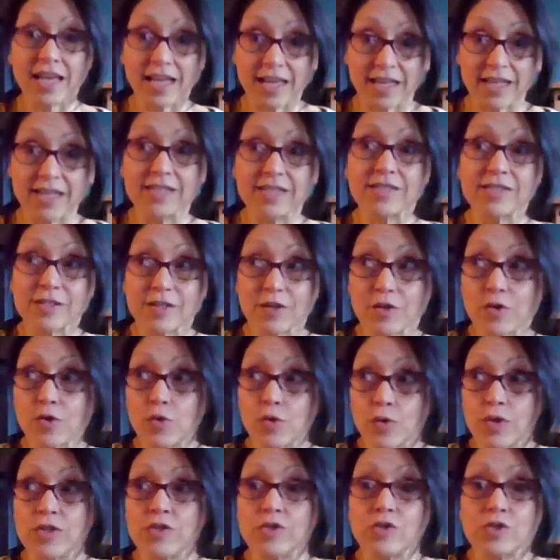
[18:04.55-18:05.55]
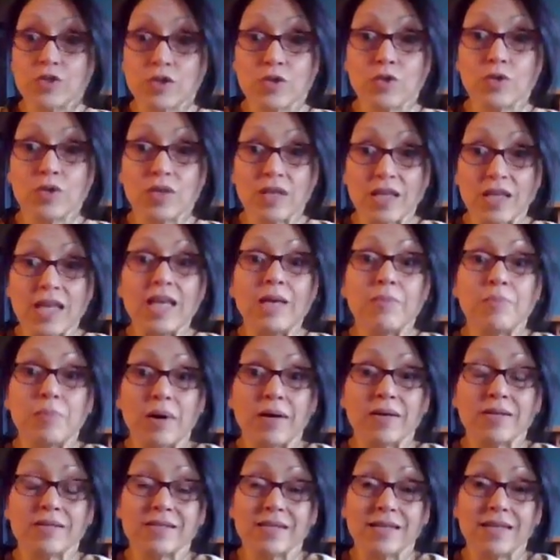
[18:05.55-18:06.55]
is going to keep
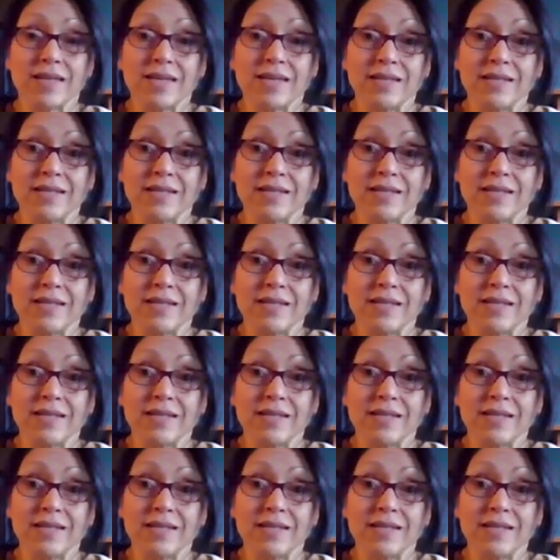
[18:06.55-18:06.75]
us